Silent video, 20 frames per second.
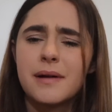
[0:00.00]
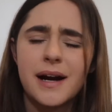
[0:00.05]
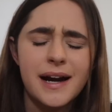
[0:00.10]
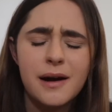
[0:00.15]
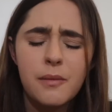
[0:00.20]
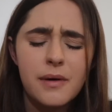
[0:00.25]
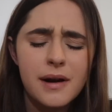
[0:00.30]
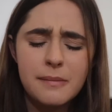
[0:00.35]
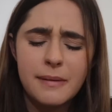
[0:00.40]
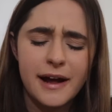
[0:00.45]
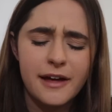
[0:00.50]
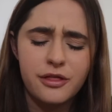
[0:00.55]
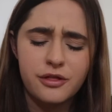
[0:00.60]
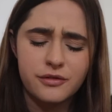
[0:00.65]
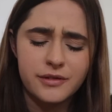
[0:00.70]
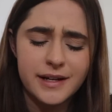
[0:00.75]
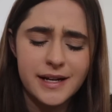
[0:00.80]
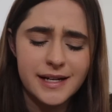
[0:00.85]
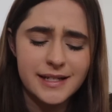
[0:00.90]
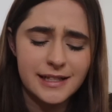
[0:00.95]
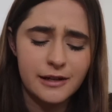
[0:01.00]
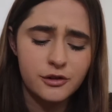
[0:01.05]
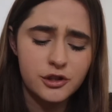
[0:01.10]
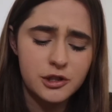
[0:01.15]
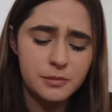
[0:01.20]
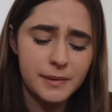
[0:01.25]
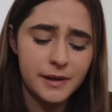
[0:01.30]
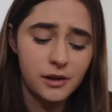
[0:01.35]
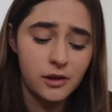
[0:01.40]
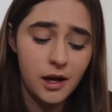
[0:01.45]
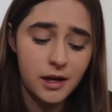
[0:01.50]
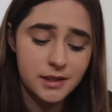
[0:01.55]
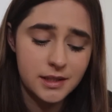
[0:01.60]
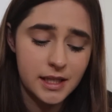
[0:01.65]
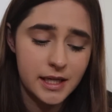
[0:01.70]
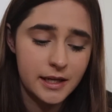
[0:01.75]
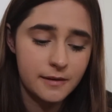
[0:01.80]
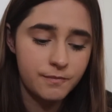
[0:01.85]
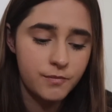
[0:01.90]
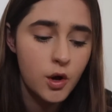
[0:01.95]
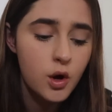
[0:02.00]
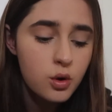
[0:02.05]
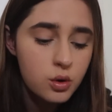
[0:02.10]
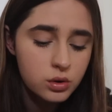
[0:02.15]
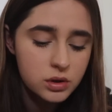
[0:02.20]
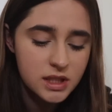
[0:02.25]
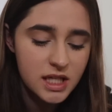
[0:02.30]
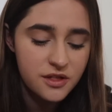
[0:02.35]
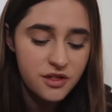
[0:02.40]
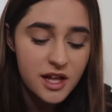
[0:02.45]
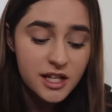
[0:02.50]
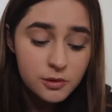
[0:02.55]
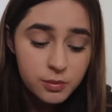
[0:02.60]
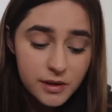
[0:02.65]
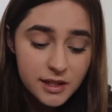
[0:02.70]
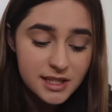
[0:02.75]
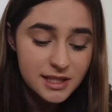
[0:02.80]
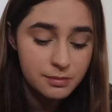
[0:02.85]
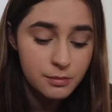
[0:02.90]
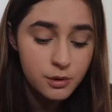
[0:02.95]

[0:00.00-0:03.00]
but I didn't want to buy three because that would just be a lot to eat. Ooh, see, this one's